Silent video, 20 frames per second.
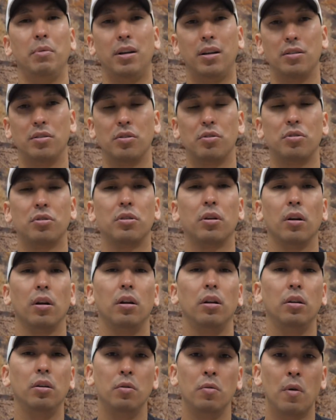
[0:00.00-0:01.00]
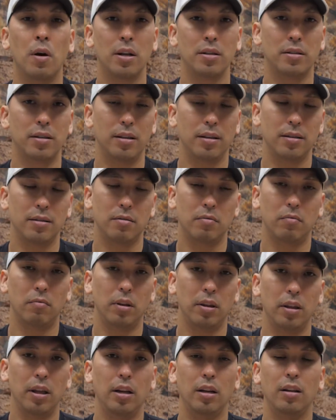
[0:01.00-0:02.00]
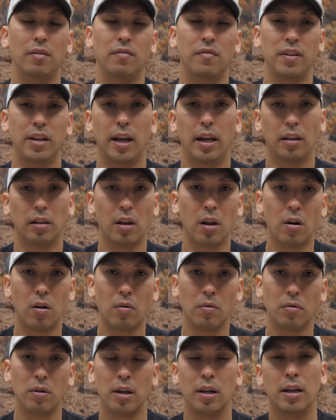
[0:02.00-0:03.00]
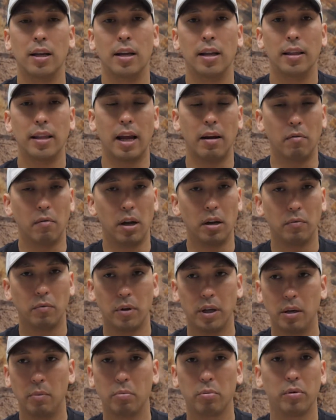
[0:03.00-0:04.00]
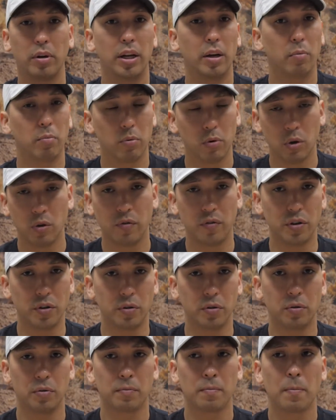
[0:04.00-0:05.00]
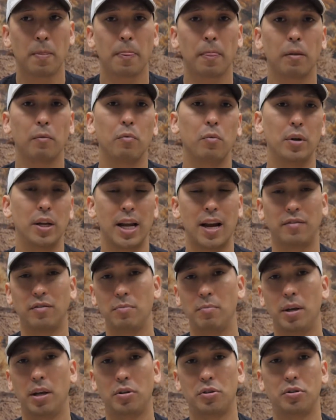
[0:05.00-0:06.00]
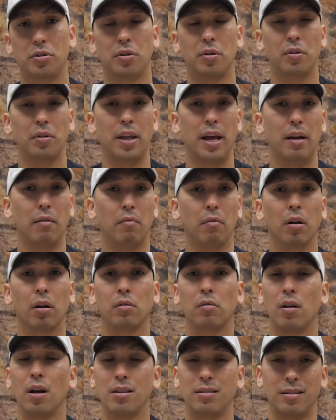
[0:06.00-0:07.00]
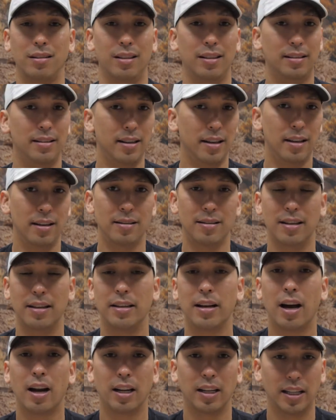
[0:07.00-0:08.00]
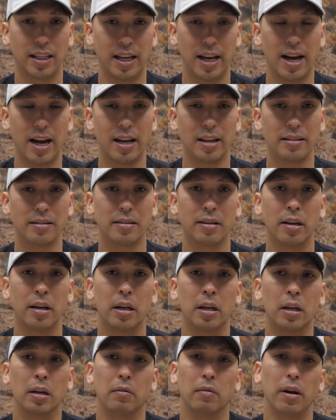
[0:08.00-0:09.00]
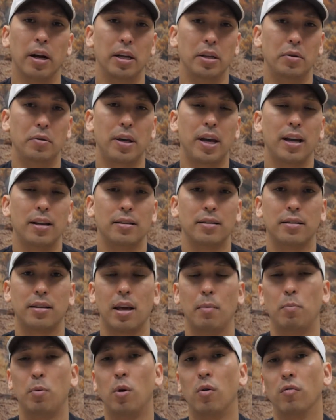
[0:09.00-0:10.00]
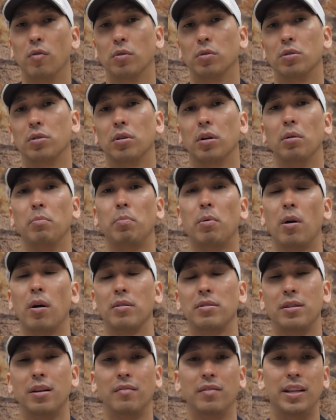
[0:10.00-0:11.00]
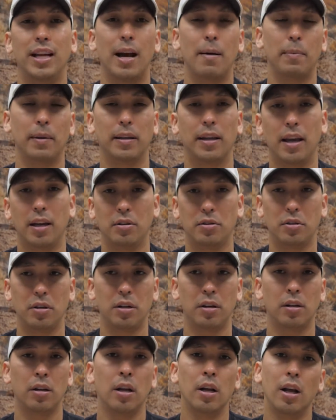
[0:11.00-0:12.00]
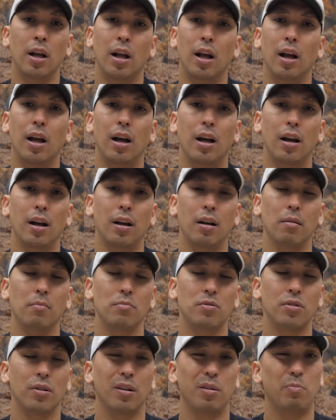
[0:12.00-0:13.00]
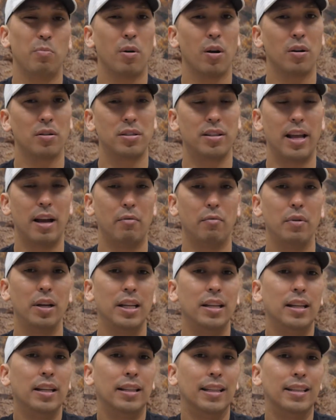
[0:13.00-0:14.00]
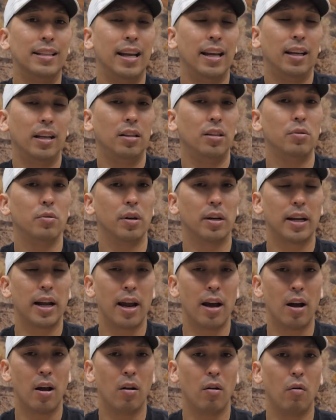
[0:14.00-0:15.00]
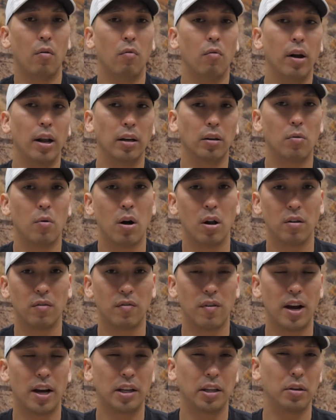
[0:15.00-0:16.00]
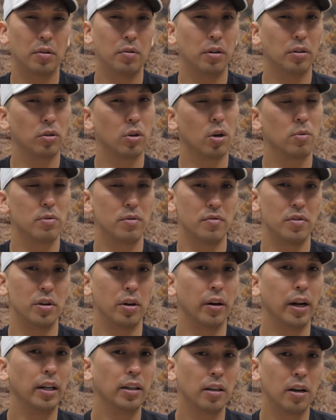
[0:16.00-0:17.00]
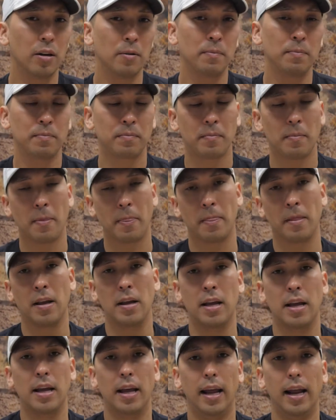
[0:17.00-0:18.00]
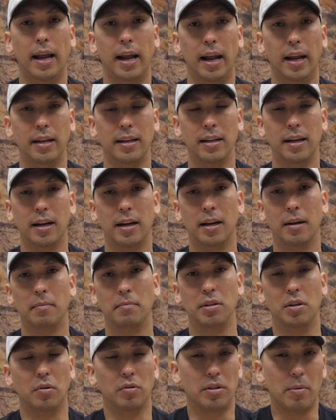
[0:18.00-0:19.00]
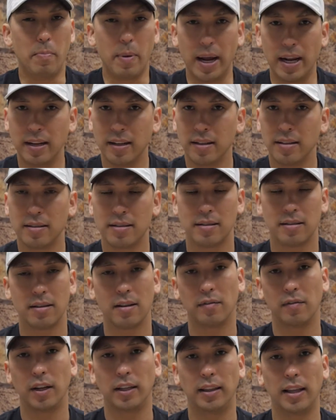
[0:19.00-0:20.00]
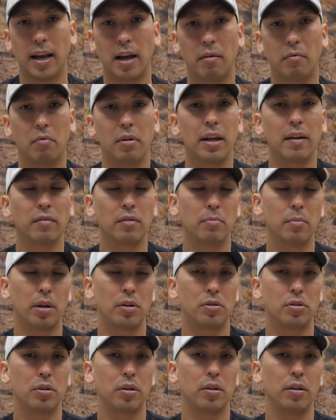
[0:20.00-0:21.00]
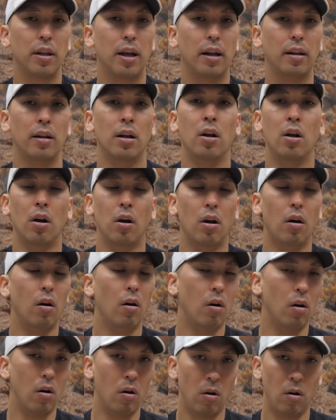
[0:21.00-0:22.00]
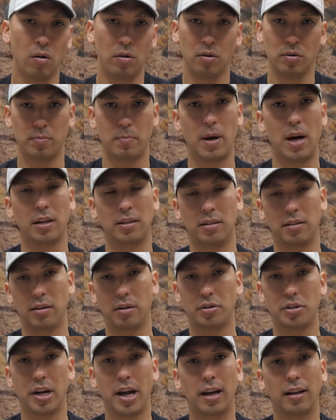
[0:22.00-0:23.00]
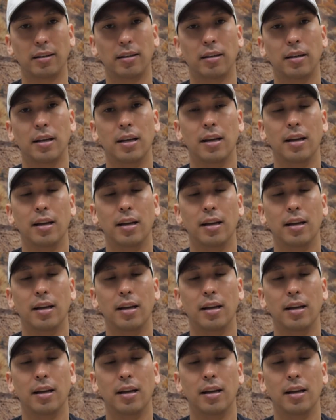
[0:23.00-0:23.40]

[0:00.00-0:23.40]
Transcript: Because there's certain nuances within the VA loan that when we pre approve you, we have to make sure that we're crossing the T's and dotting the I's, right? You can't skip over certain parts of the application, um, certain parts that we need to take into account when qualifying you in terms of your income and um, you know dependents and stuff like that, we have to make sure that all those boxes are checked.